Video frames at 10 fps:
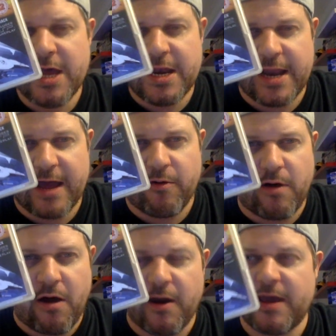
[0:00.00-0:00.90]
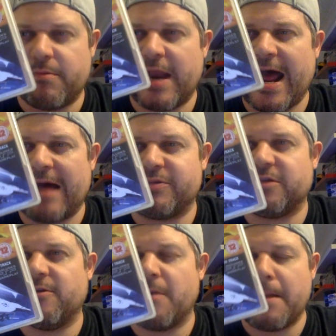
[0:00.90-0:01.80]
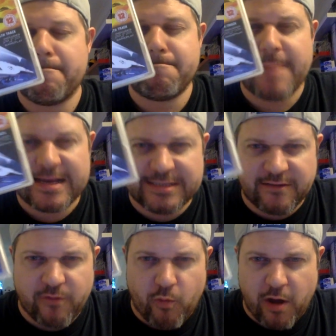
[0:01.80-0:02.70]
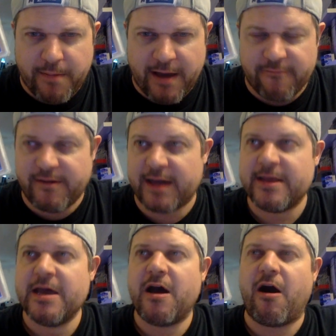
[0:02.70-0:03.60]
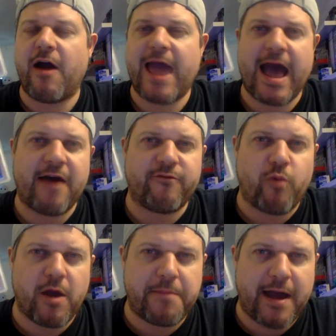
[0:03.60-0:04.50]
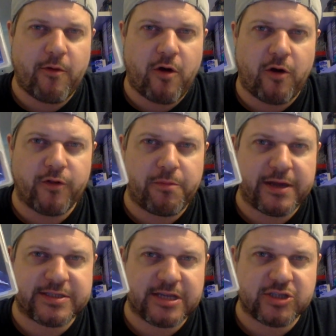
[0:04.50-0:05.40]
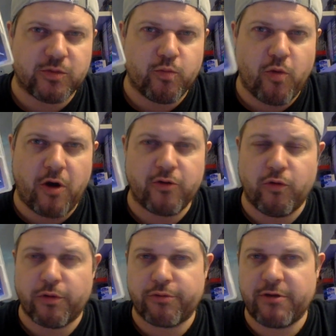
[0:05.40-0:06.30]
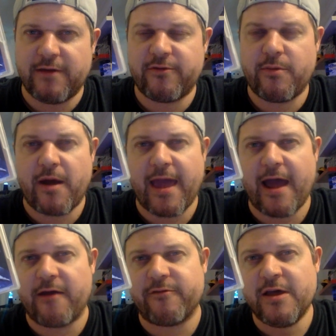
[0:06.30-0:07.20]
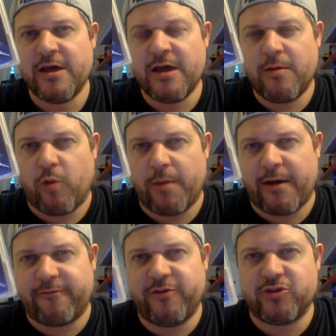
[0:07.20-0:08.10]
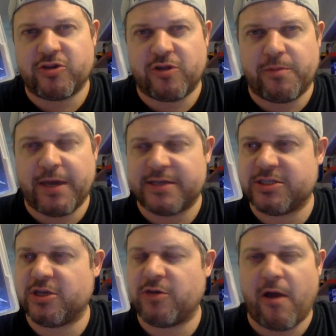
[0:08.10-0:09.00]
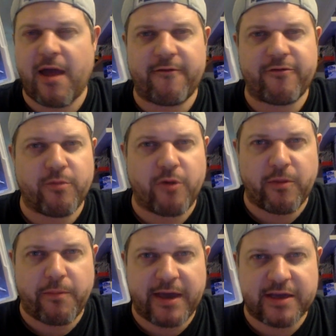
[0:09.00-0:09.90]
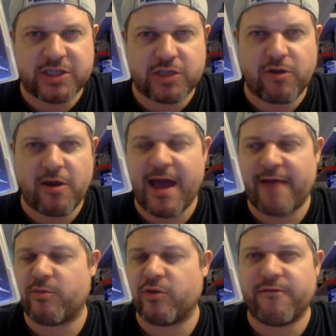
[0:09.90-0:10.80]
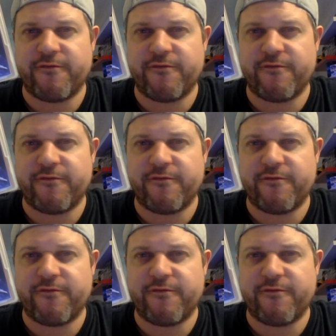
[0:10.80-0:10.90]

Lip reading: Now, I am an absolutely massive Wipeout fan. I have Wipeout on the PlayStation 1, all 3 of them. I have Wipeout Fusion on the PS2, I have them on the PS3, I have them on the